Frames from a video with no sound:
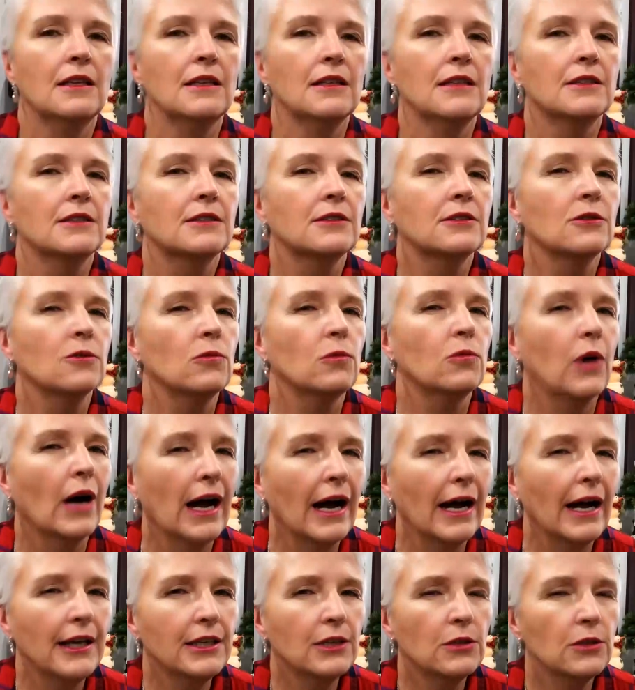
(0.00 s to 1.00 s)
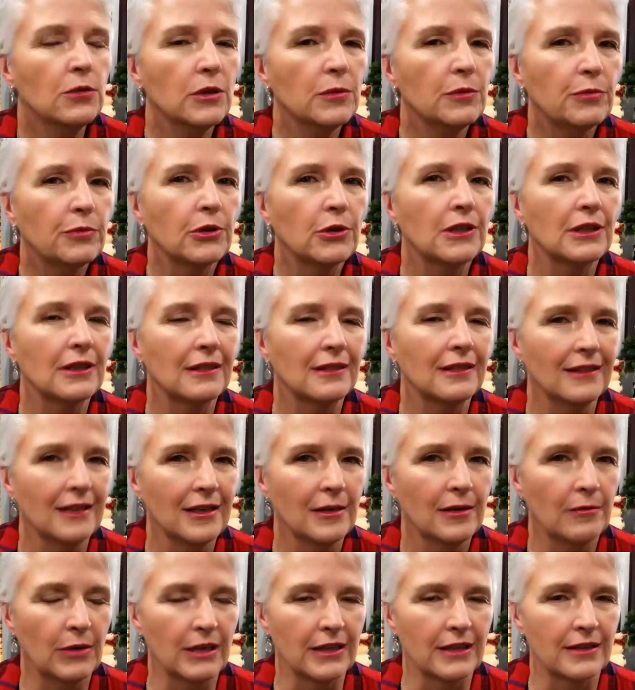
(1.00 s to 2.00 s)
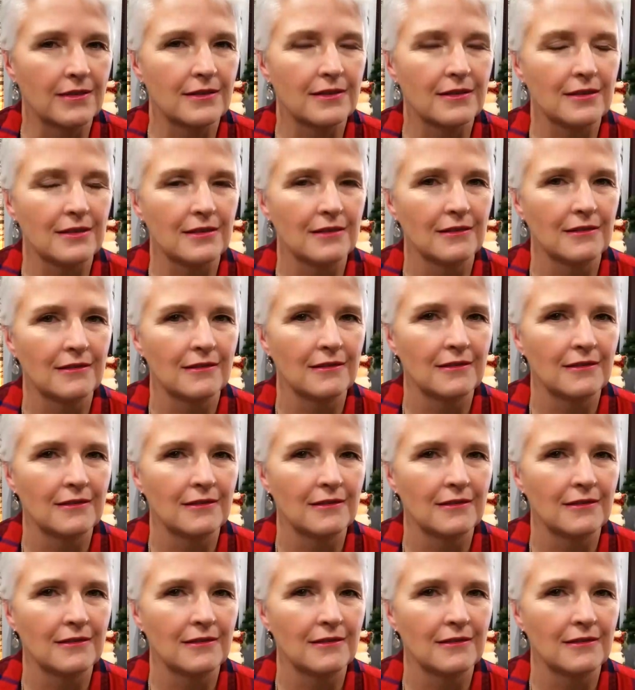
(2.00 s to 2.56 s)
So why do we put limits